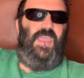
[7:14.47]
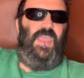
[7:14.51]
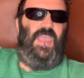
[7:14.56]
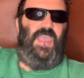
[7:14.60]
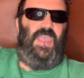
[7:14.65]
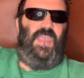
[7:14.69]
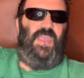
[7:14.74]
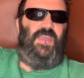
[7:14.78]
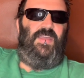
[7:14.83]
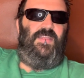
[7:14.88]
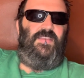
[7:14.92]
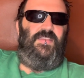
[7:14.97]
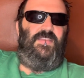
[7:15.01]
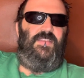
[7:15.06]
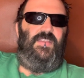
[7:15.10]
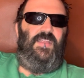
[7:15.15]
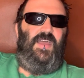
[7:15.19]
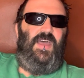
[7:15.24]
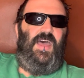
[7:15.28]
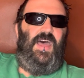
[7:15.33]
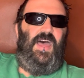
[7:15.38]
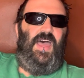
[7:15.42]
And
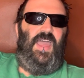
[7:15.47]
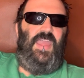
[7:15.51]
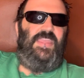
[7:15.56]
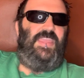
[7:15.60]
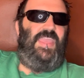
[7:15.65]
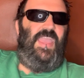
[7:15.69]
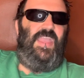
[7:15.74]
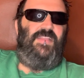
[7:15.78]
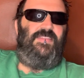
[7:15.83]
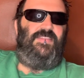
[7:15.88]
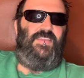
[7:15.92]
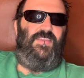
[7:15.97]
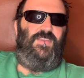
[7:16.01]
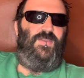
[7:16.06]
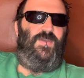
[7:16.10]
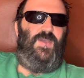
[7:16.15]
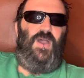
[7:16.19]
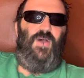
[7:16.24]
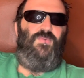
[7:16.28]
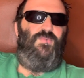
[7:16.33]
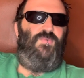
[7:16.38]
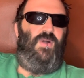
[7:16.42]
I can't tell you
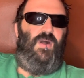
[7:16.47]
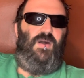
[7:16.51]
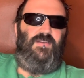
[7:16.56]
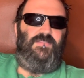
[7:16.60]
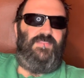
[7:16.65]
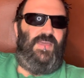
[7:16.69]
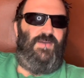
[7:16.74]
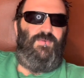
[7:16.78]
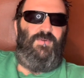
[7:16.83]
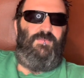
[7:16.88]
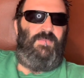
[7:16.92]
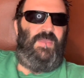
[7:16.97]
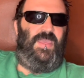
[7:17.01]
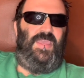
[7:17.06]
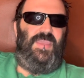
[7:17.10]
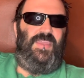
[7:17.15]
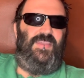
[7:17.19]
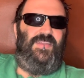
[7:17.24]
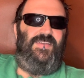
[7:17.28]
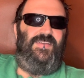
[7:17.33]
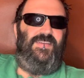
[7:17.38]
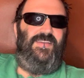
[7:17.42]
how wrong that would
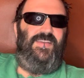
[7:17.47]
be